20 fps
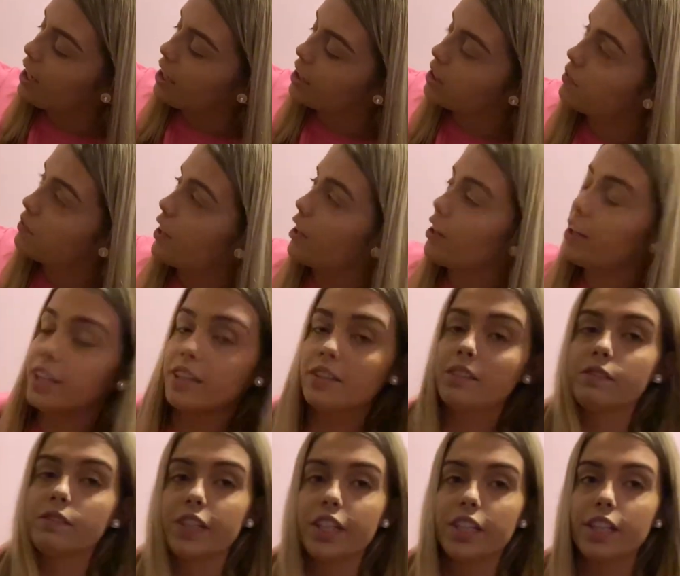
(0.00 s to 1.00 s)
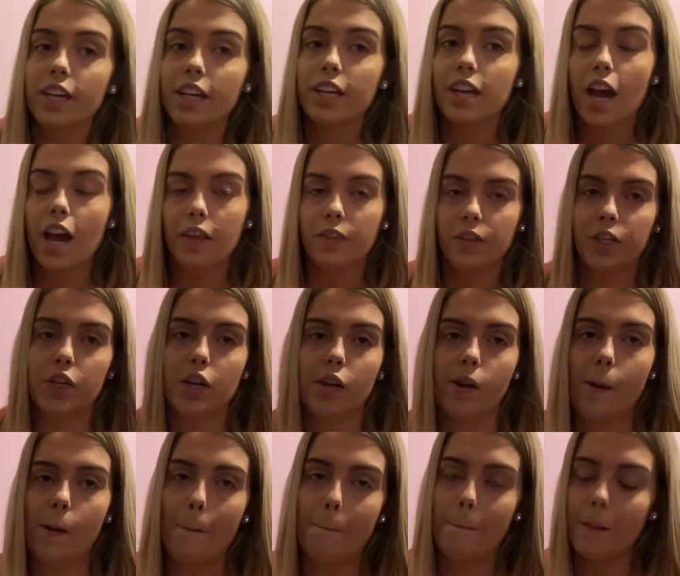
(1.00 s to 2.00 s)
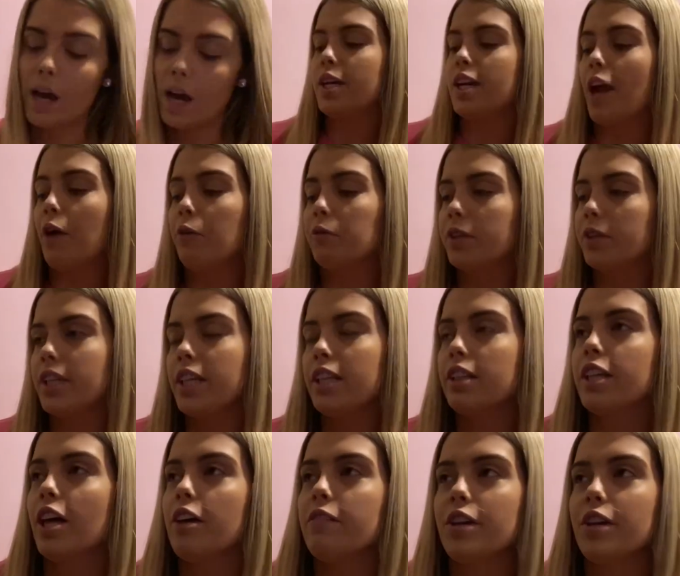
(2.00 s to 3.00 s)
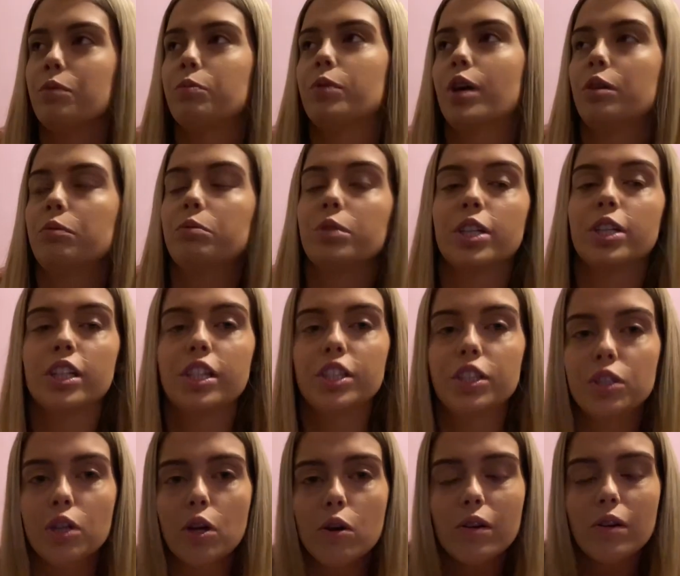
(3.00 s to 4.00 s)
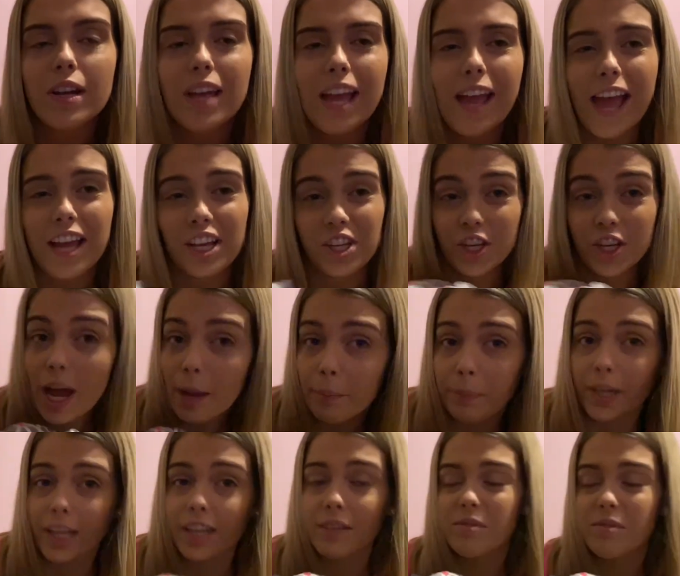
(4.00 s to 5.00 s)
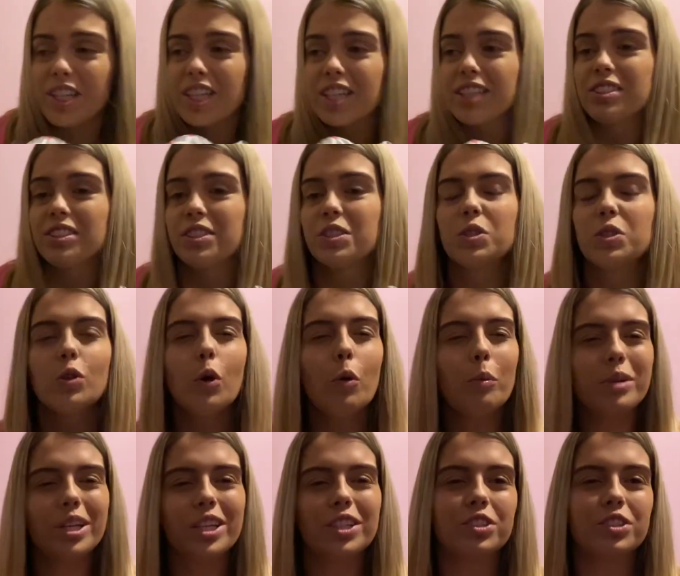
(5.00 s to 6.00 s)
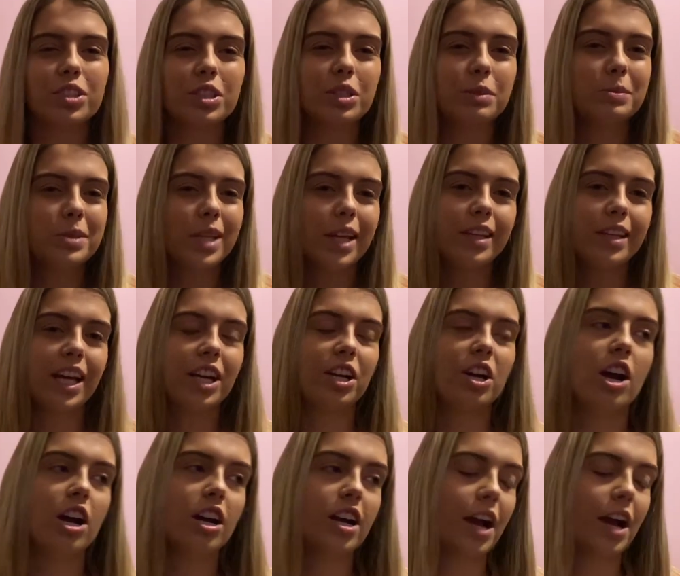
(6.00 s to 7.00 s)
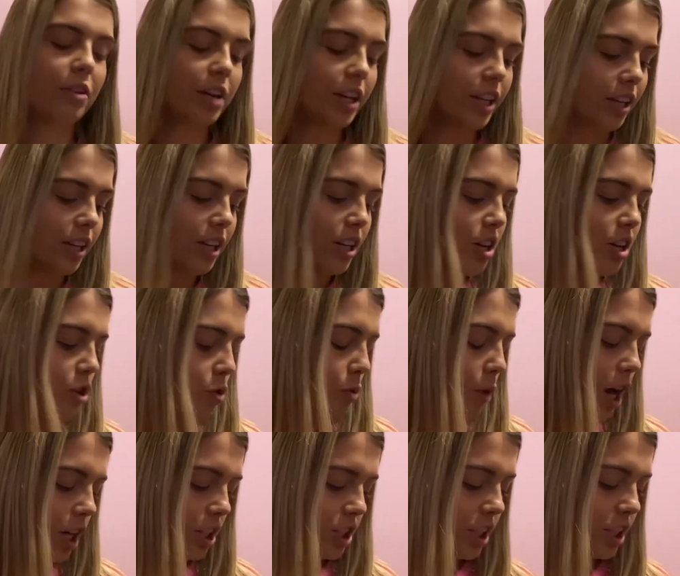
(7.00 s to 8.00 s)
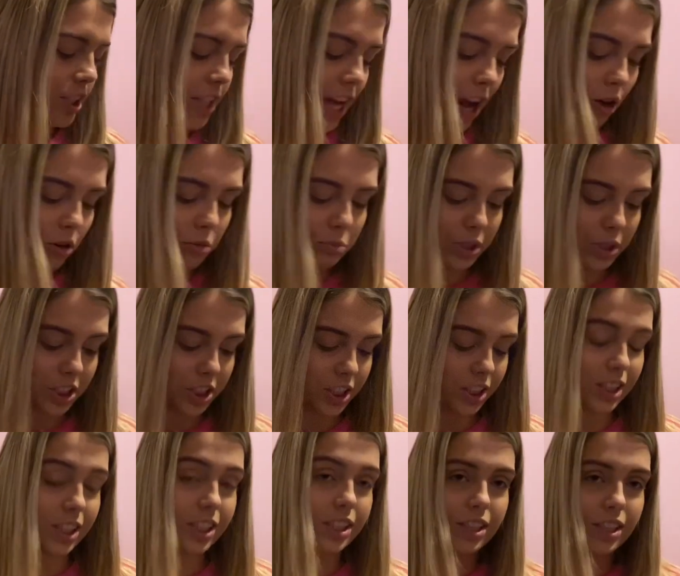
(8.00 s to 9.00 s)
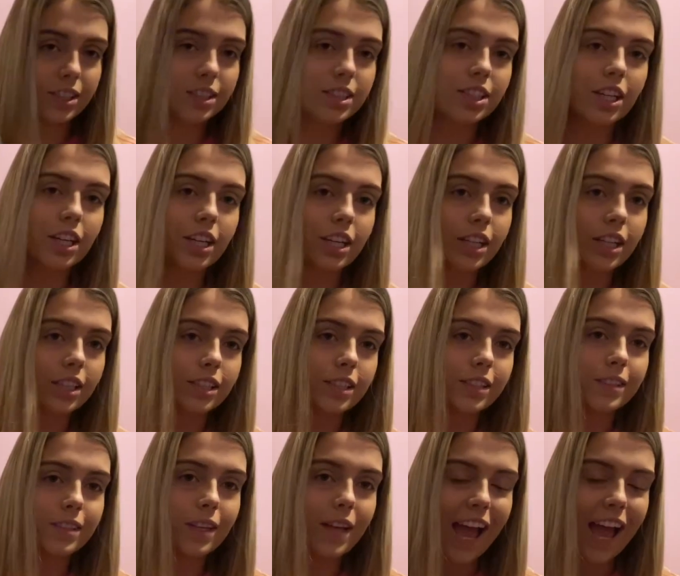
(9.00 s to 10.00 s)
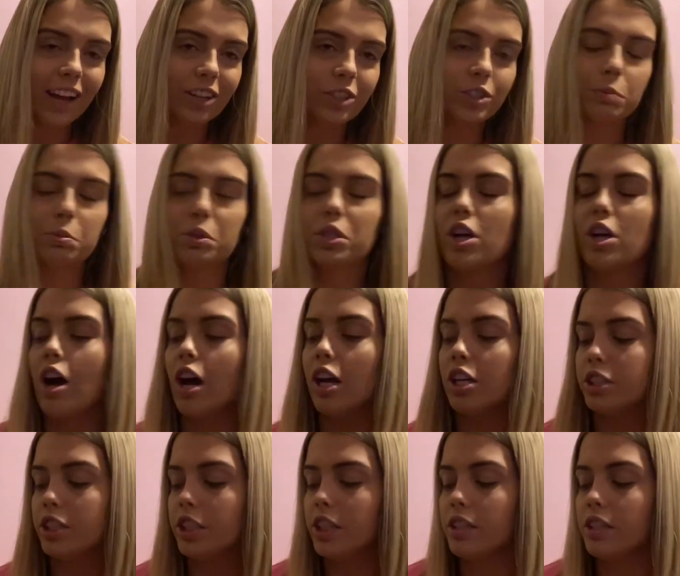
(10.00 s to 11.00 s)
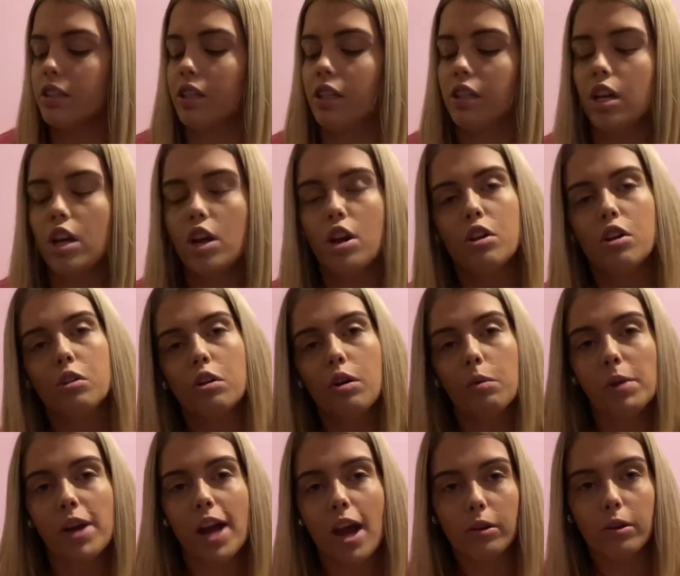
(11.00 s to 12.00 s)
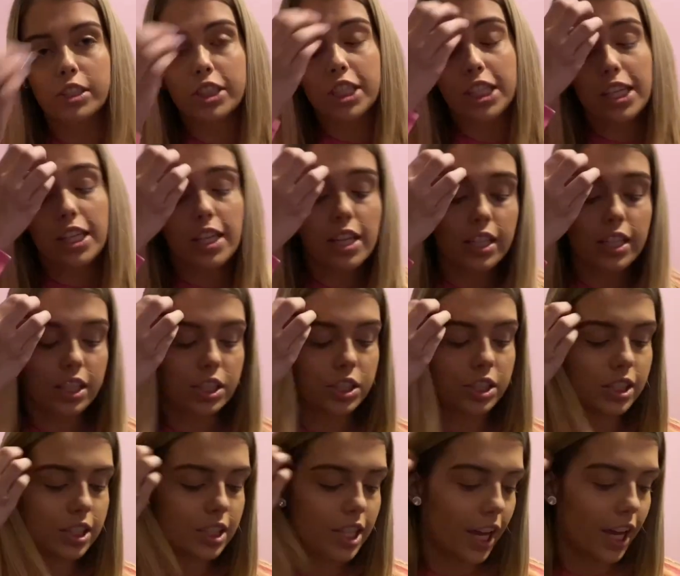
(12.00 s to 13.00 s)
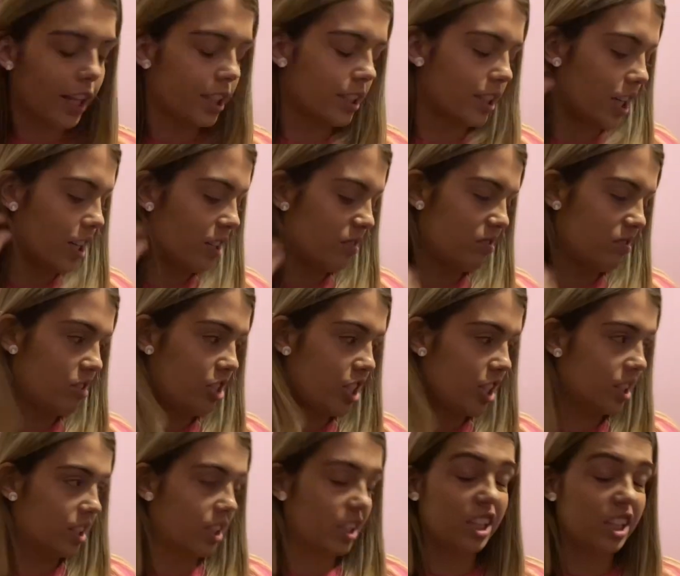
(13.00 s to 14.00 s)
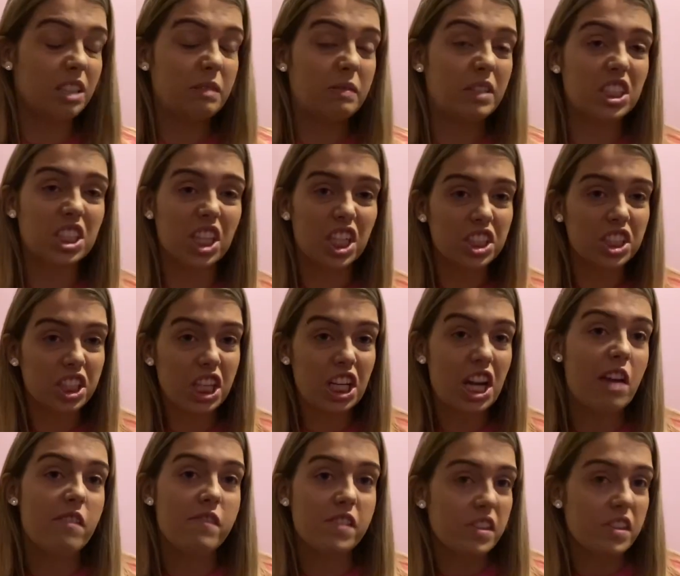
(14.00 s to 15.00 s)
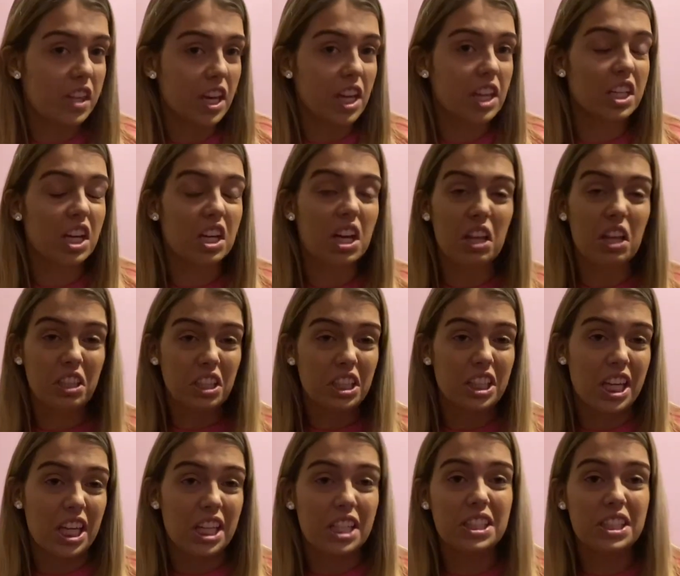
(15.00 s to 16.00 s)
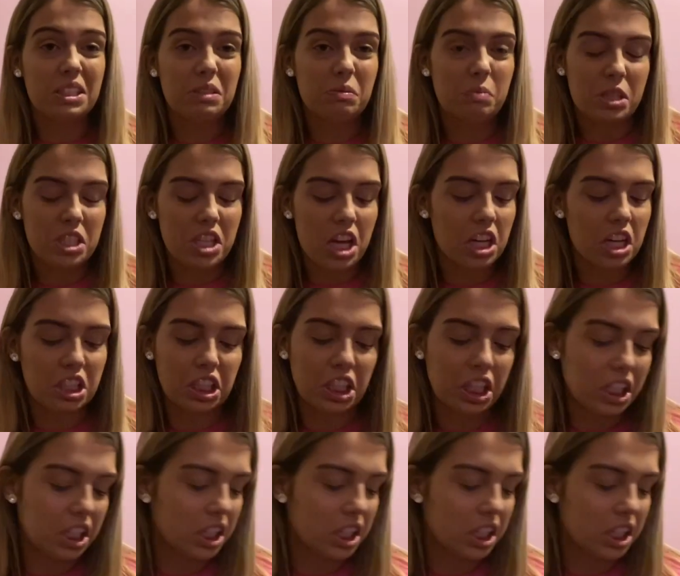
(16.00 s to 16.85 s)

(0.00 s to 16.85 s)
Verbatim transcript: It's very convenient on the go. I really love it when we're, you know, shopping, because there's so many germs on that cart. I already washed it down, but just this is the extra precaution. And then when we're out to eat. It's just nice that she doesn't need to be touching everything that other kids been touching.